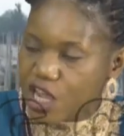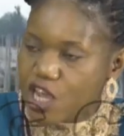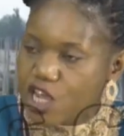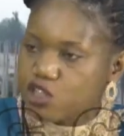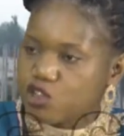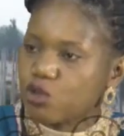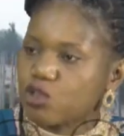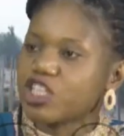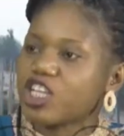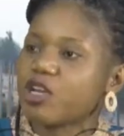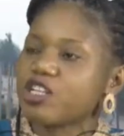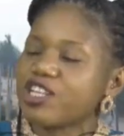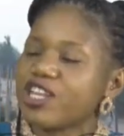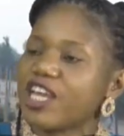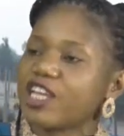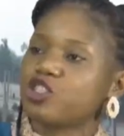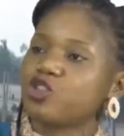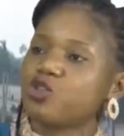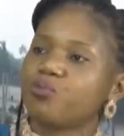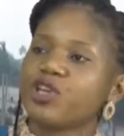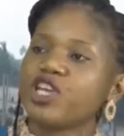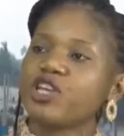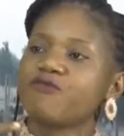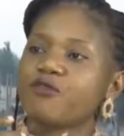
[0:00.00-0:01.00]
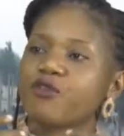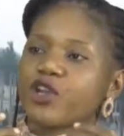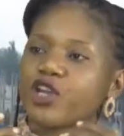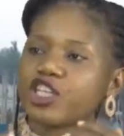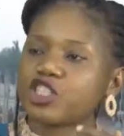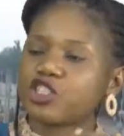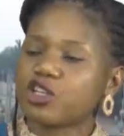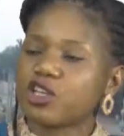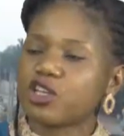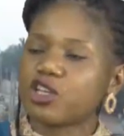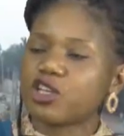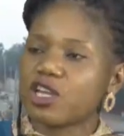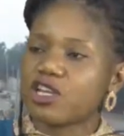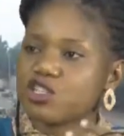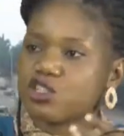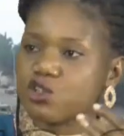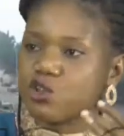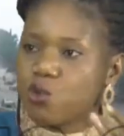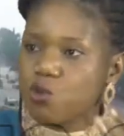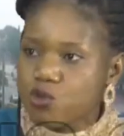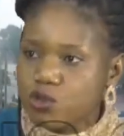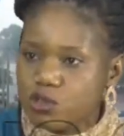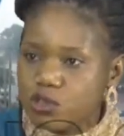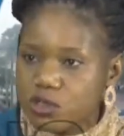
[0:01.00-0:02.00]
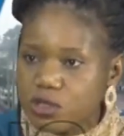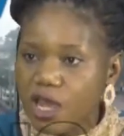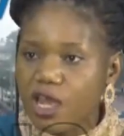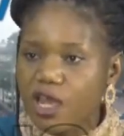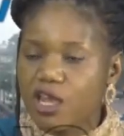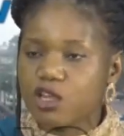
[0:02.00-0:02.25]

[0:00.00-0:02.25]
So there should be vocational schools